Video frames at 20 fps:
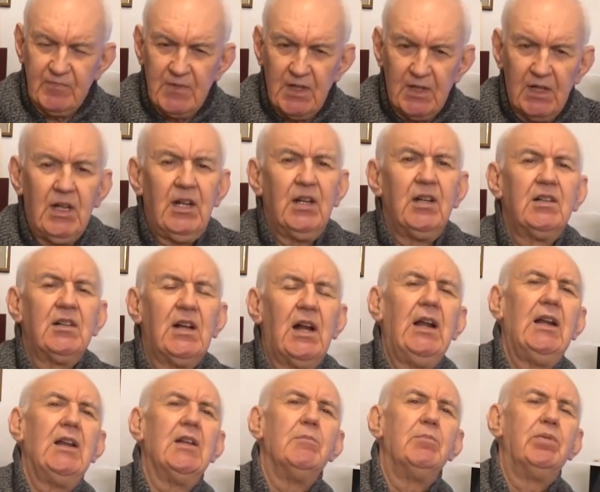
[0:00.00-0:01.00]
a little
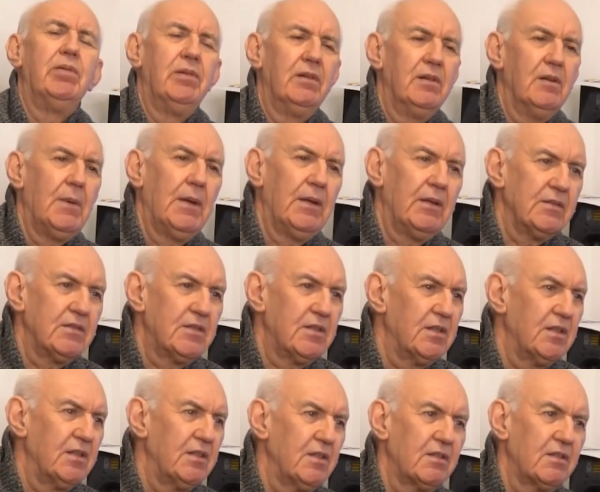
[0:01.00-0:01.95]
clip about uh,